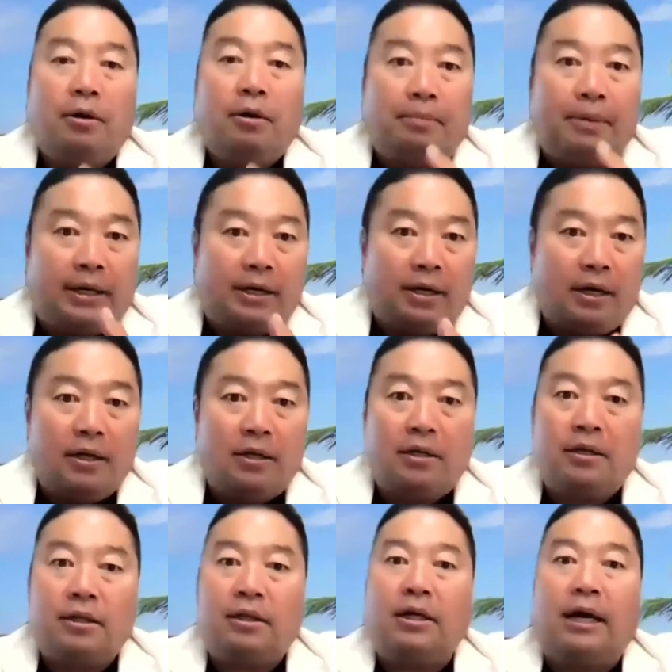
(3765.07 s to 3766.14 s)

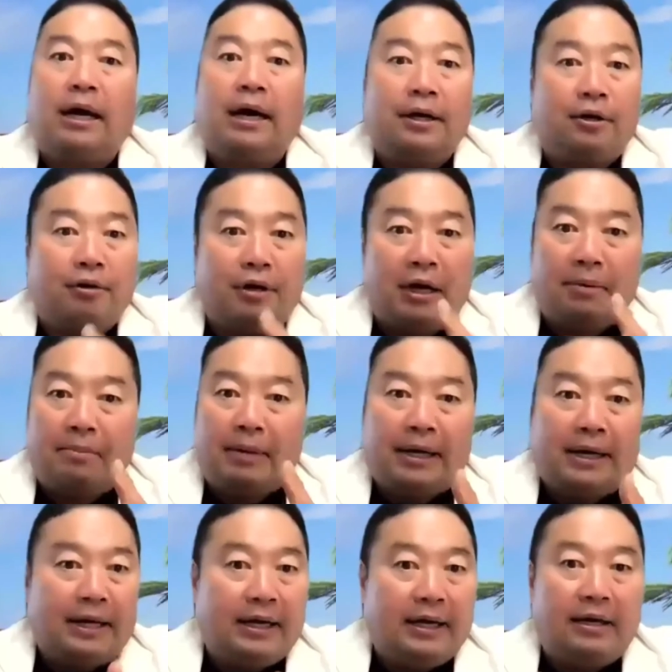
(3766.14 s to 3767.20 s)
because, yeah, you're not
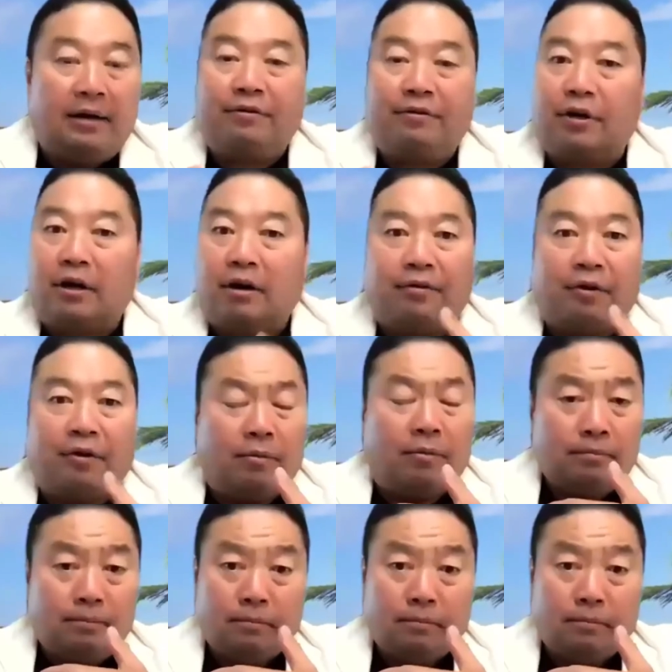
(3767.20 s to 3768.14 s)
making enough to cover